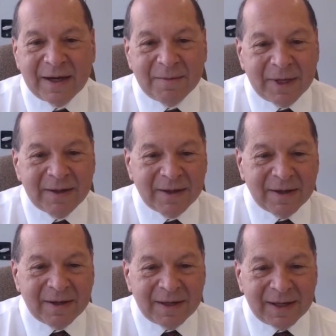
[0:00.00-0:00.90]
I mean,
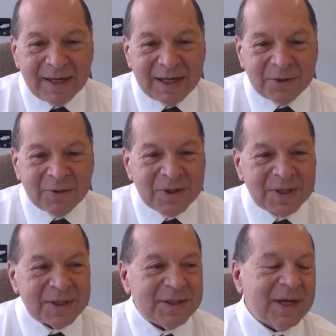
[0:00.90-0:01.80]
electricity
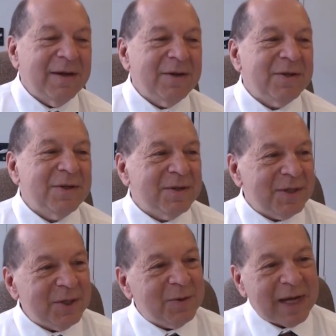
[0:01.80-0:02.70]
is going to
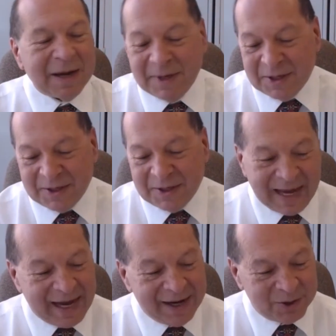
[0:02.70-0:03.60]
still come into the
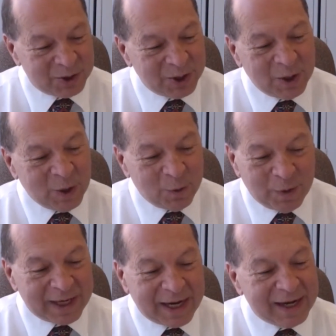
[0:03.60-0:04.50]
house
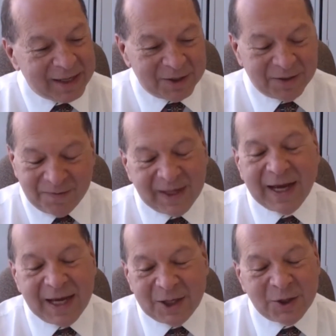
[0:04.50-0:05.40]
regardless of the
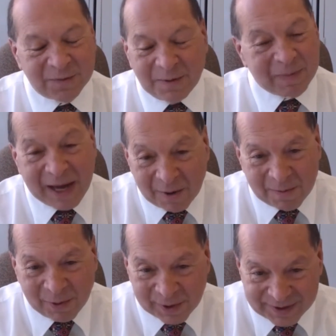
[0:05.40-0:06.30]
age of the power
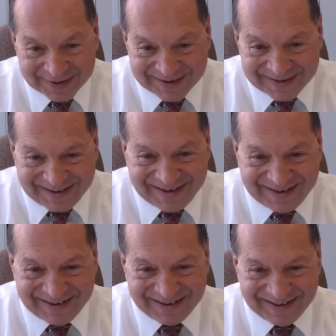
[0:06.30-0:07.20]
point.
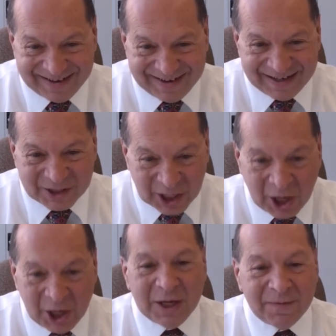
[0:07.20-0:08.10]

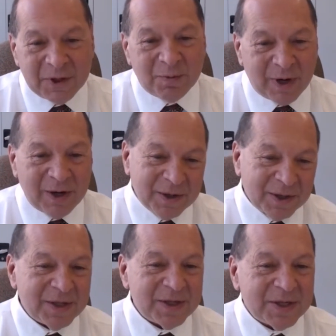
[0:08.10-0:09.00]
Only if it's
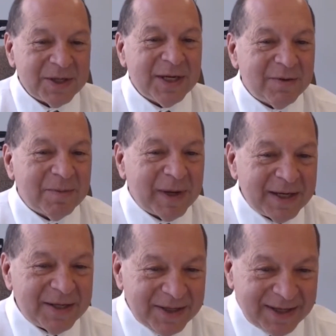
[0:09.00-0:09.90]
broken does it need
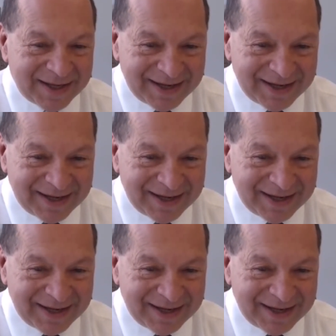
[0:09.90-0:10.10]
replacing.